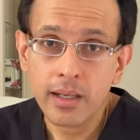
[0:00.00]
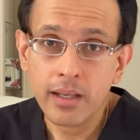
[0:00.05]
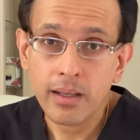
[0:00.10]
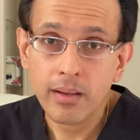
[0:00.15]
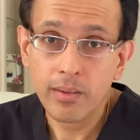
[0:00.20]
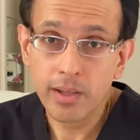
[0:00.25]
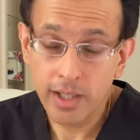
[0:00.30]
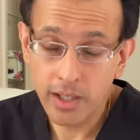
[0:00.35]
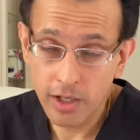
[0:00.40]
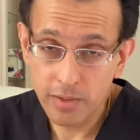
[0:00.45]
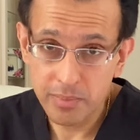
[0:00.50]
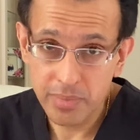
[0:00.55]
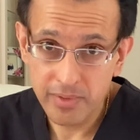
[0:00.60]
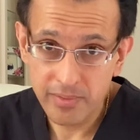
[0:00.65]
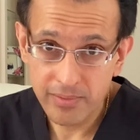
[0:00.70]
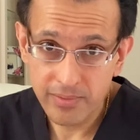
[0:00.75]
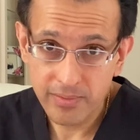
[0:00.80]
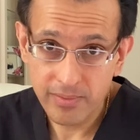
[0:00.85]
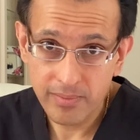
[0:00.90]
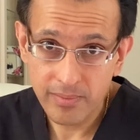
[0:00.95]
Well, I hope
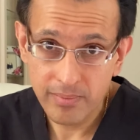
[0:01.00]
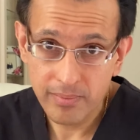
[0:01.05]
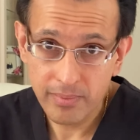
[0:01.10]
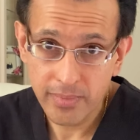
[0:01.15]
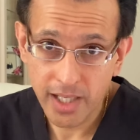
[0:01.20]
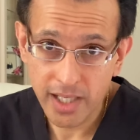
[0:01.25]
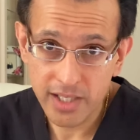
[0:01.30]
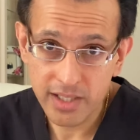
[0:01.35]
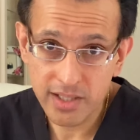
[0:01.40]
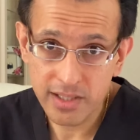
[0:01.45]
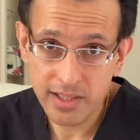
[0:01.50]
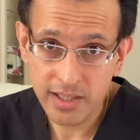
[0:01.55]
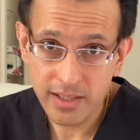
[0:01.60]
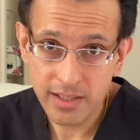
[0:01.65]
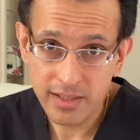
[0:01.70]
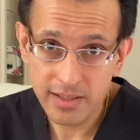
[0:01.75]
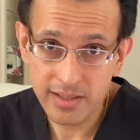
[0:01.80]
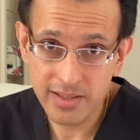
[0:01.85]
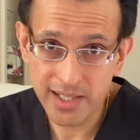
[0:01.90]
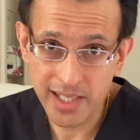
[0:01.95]
you've managed
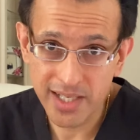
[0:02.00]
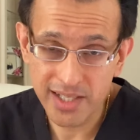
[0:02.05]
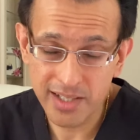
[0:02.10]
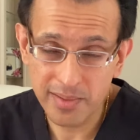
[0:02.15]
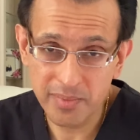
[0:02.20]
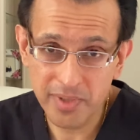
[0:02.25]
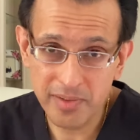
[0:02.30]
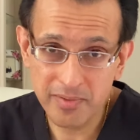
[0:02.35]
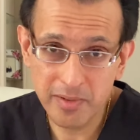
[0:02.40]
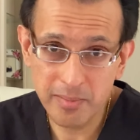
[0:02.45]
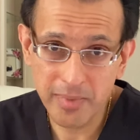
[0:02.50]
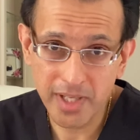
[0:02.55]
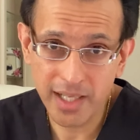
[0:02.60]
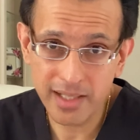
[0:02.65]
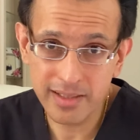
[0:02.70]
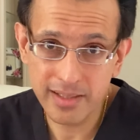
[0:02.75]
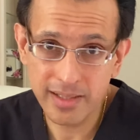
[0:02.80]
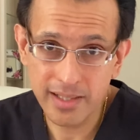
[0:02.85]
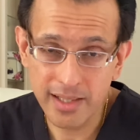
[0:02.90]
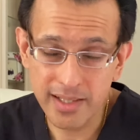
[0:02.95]
to take something from
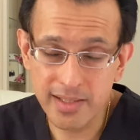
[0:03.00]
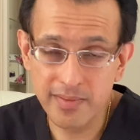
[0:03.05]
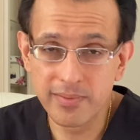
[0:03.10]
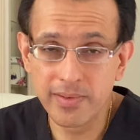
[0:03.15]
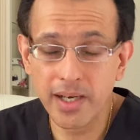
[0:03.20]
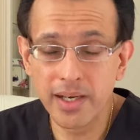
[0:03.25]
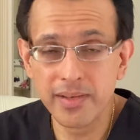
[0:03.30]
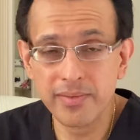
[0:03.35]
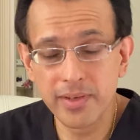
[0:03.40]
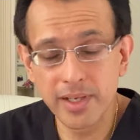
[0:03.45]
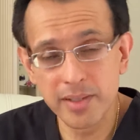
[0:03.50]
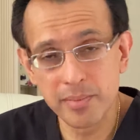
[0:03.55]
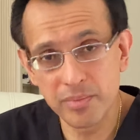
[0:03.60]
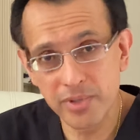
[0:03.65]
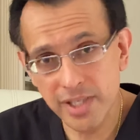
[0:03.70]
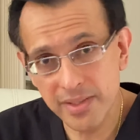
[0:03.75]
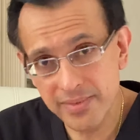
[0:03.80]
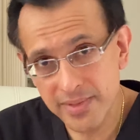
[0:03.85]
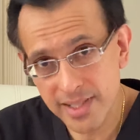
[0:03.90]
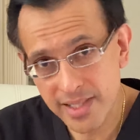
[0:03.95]
that. It's a very, very
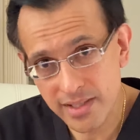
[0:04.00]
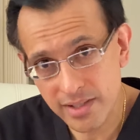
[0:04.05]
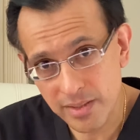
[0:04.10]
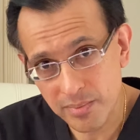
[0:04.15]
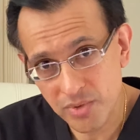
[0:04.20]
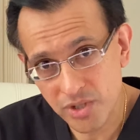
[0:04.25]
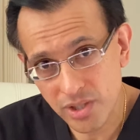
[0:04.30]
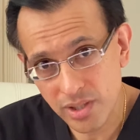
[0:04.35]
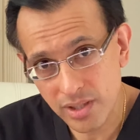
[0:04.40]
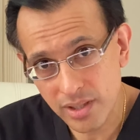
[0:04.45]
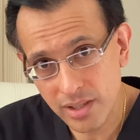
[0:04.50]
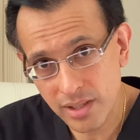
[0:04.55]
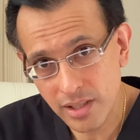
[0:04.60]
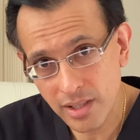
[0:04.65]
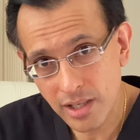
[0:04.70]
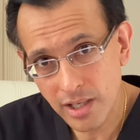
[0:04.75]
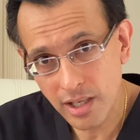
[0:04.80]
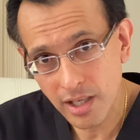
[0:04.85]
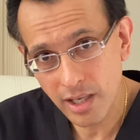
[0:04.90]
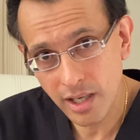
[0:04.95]
brief description
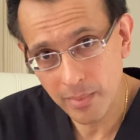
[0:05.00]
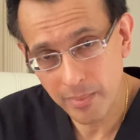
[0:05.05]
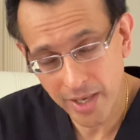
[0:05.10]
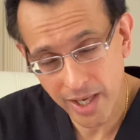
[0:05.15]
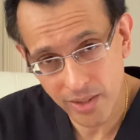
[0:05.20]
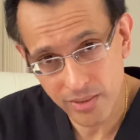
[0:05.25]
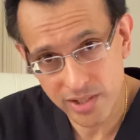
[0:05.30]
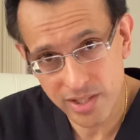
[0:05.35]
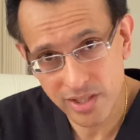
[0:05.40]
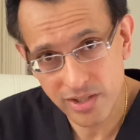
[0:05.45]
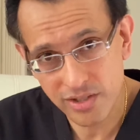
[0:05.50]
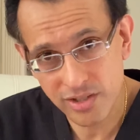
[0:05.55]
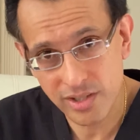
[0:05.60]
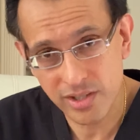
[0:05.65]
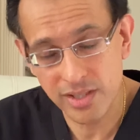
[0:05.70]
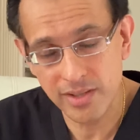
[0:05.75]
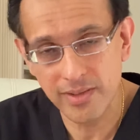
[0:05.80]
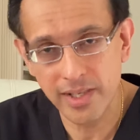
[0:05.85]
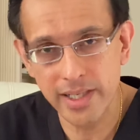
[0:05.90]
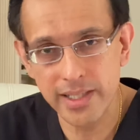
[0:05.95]
about
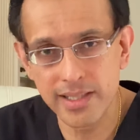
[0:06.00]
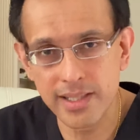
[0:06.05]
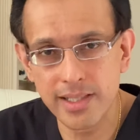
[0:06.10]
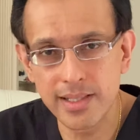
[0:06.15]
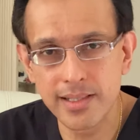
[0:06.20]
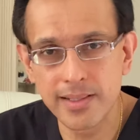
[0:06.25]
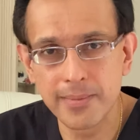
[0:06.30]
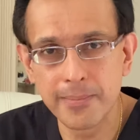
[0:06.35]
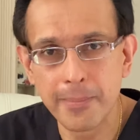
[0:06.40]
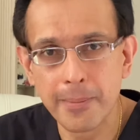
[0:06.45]
gingivitis.